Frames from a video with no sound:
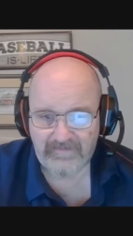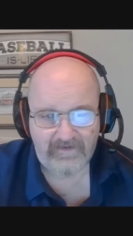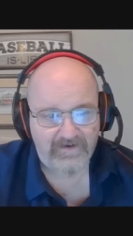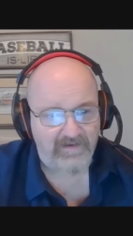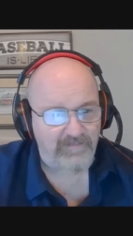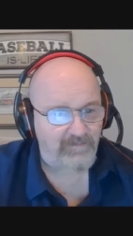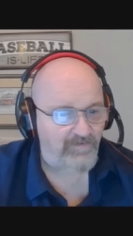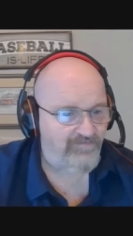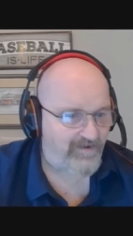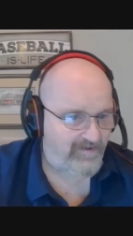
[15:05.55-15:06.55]
Okay,
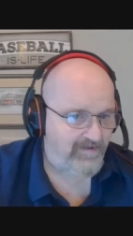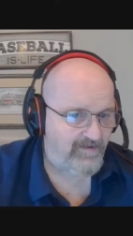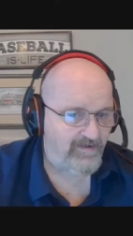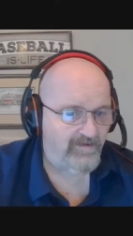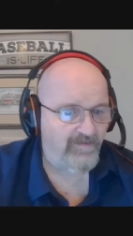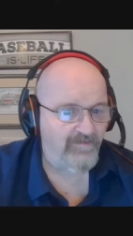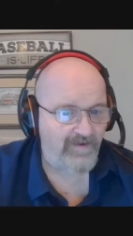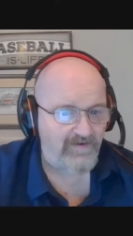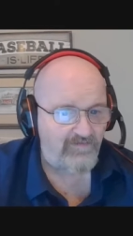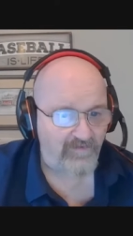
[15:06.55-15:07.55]
people, take care.
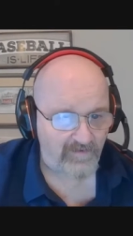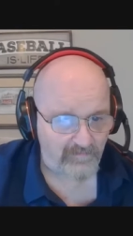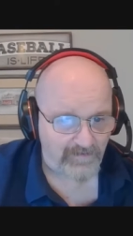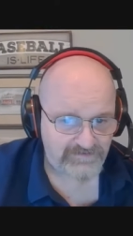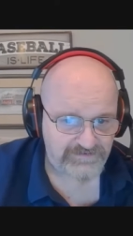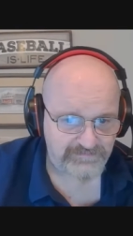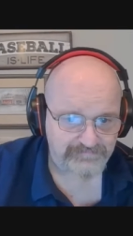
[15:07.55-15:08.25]
Thank you very much.